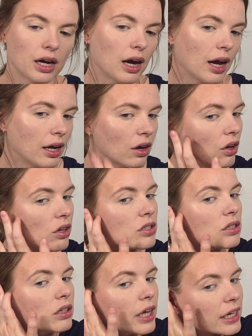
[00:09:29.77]
I
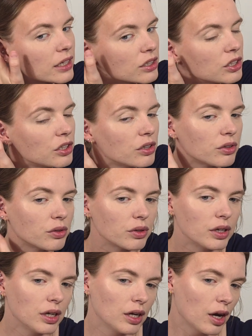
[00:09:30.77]
also like
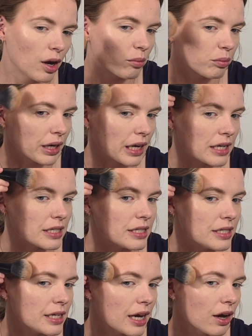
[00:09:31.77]
to bring
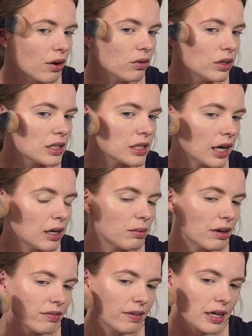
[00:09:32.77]
it down the side of
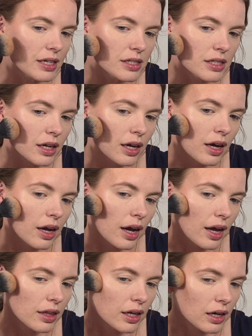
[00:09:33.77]
my face,
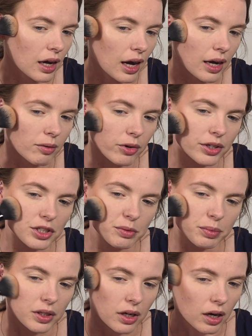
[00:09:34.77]
and then I'm going to
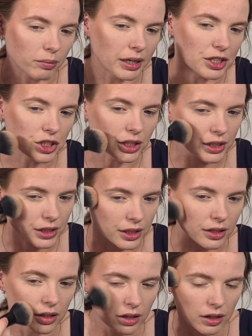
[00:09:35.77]
put it on my cheeks
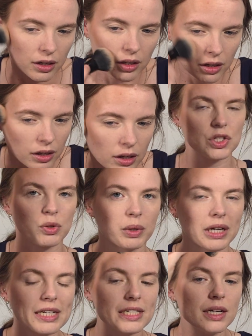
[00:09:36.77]
here. So what
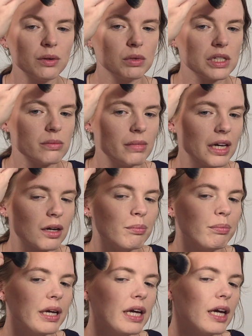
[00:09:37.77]
I did was make a
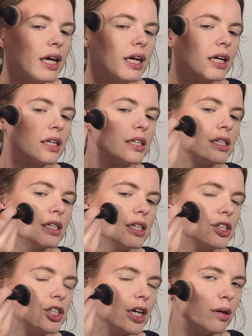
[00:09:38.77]
big C
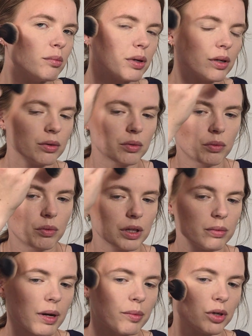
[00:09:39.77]
shape
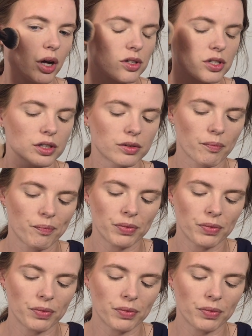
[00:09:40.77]
with my bronzer.